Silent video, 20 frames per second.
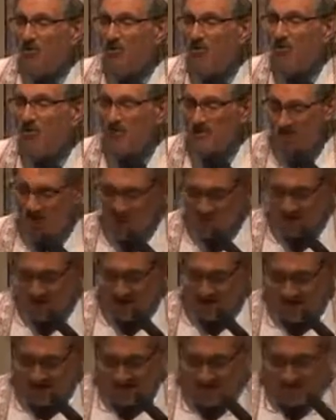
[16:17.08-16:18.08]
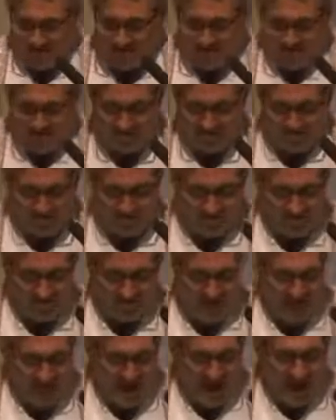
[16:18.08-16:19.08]
to a death camp.
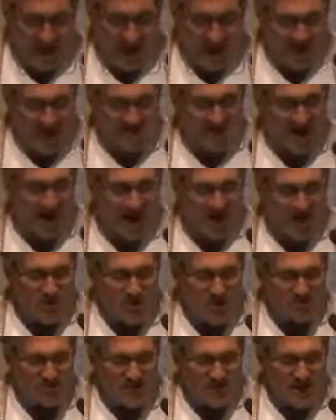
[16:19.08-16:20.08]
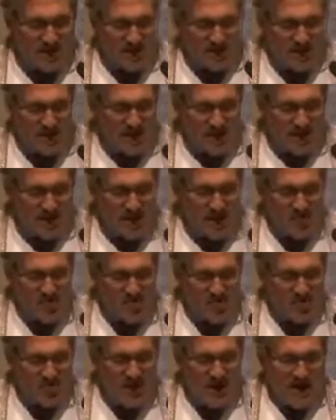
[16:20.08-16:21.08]
After hours in that
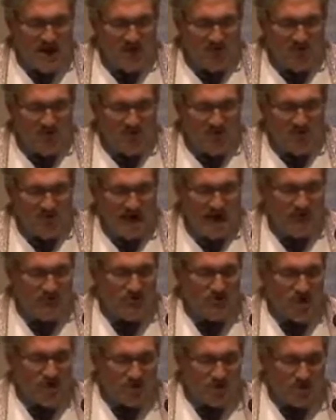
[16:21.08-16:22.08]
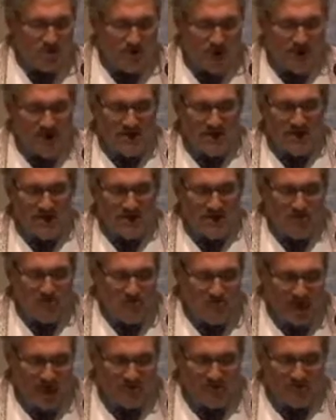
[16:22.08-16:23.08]
inhumane corral, no light, no
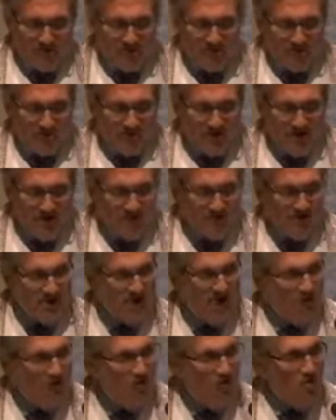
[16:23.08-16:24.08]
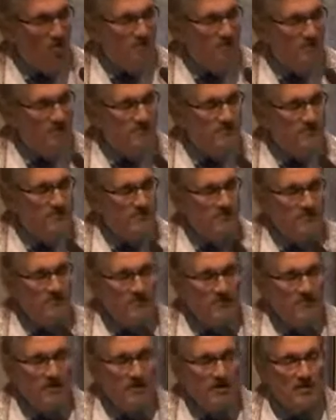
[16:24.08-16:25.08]
bathroom, freezing cold,
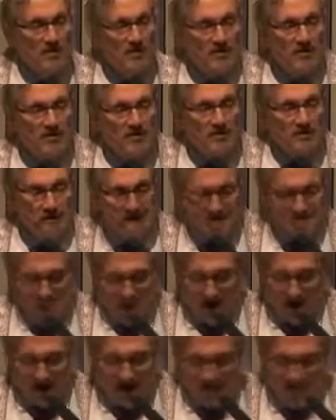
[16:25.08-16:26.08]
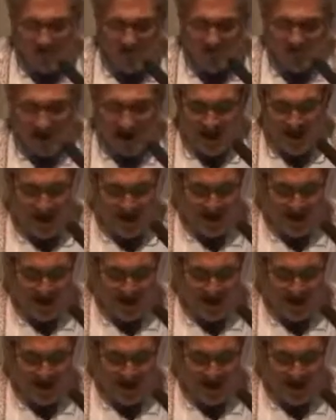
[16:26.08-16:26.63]
they arrived at the